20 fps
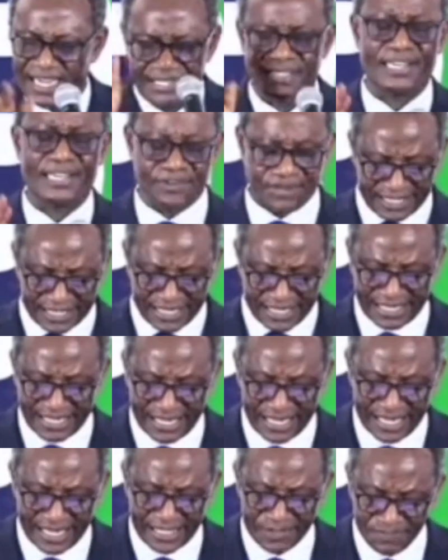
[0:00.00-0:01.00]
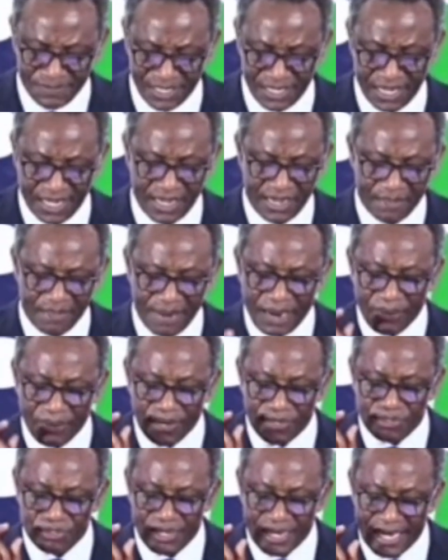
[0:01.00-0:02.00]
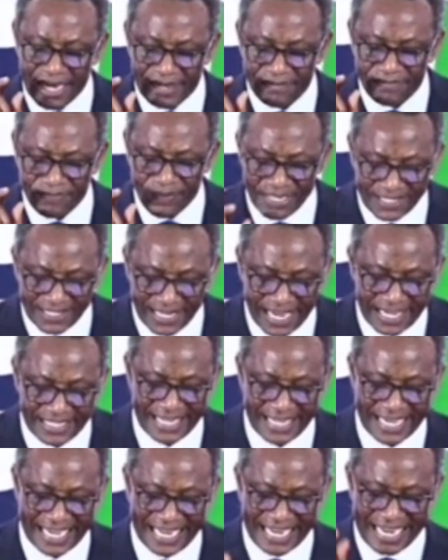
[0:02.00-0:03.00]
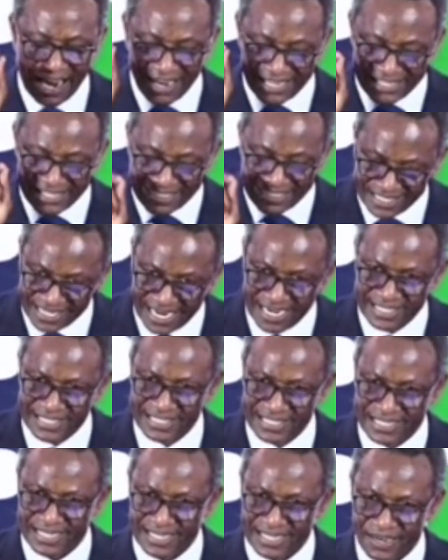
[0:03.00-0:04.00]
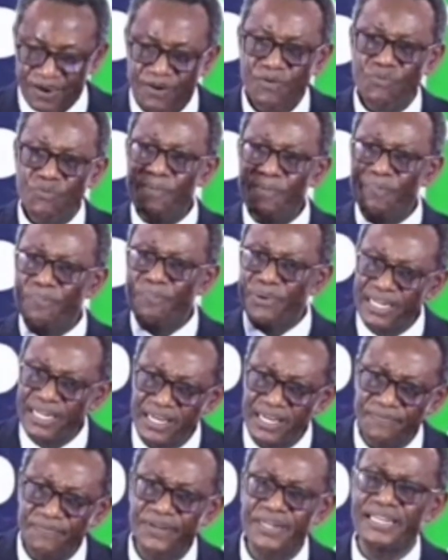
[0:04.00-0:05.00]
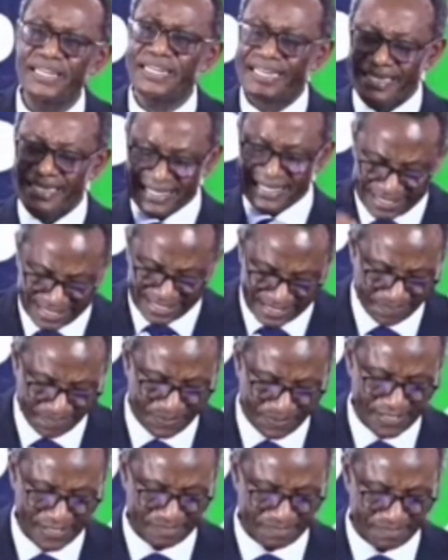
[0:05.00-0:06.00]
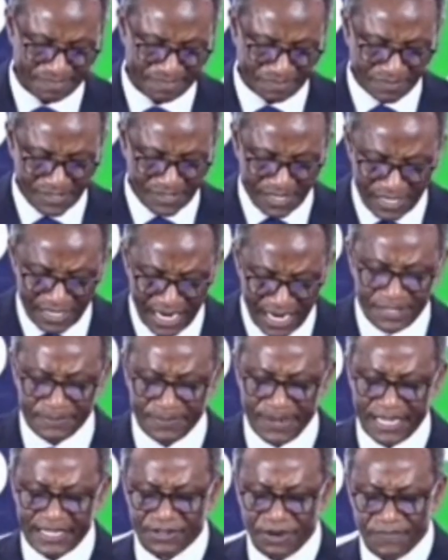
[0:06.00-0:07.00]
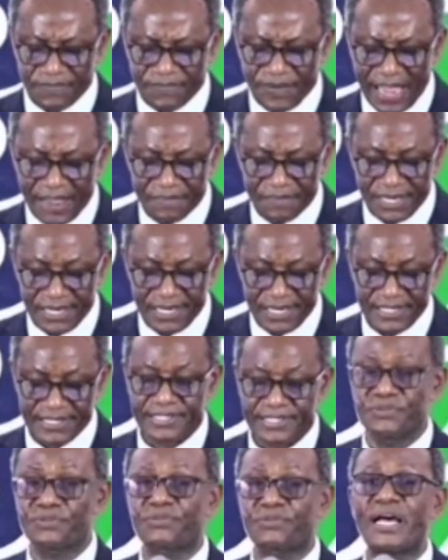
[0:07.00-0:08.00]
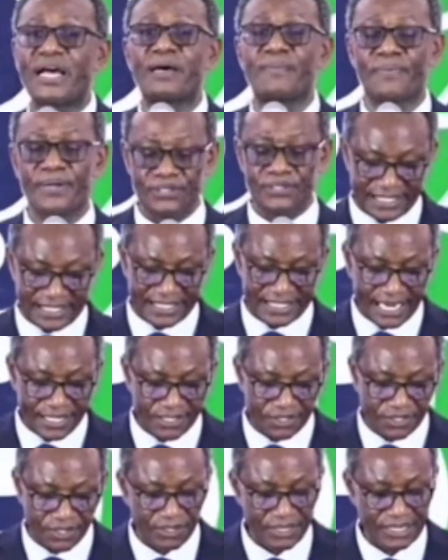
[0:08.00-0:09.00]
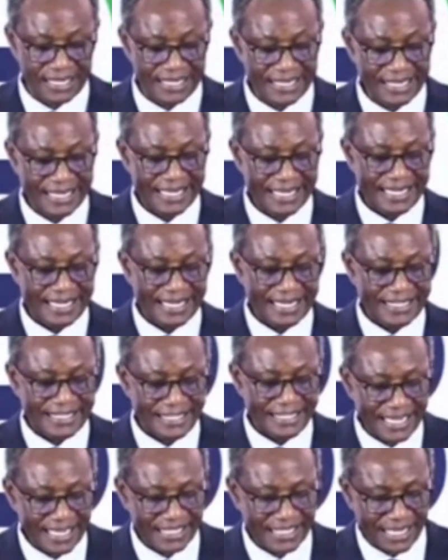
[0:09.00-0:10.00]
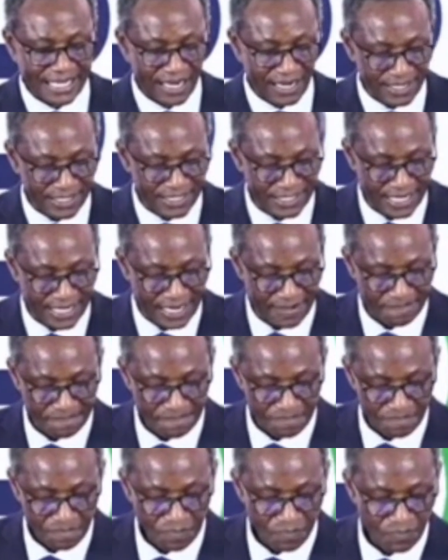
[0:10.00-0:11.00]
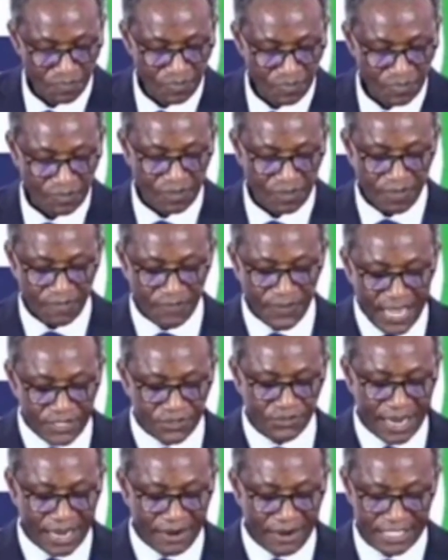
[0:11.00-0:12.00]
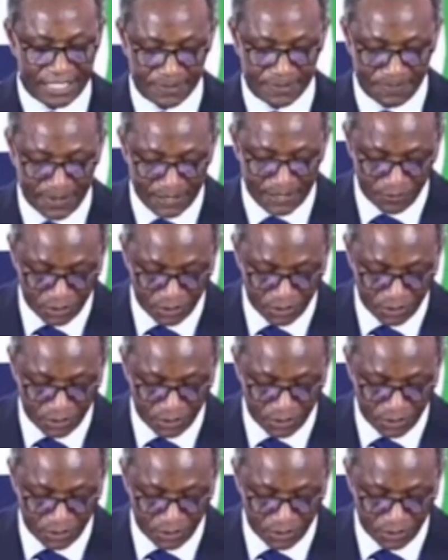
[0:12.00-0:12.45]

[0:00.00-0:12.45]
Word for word: take your church and let's be. But I want to emphasize that in our church, we believe in discipline. Let me spend some five minutes to run up and touch on church culture. First one, respect for